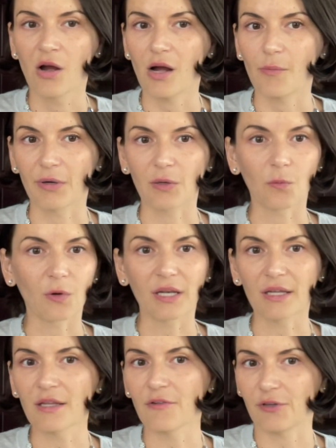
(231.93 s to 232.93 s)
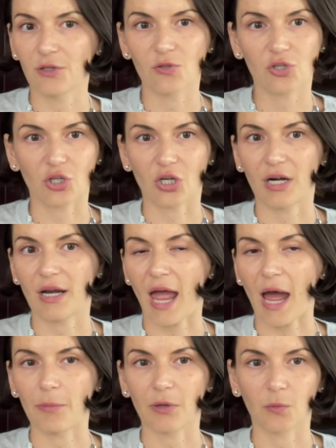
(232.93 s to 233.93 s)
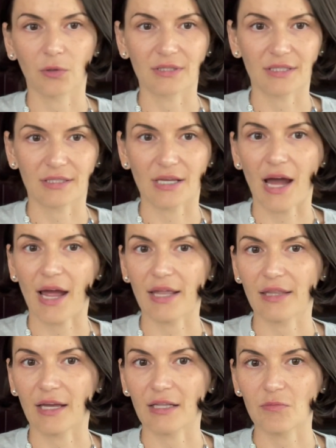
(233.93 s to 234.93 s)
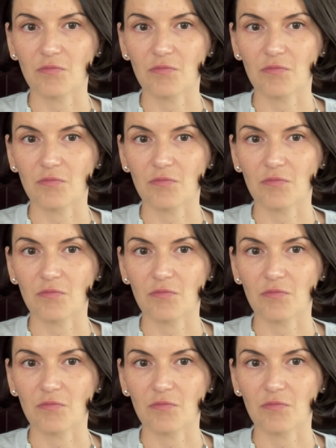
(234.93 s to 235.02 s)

But what in the future Apple will decide that,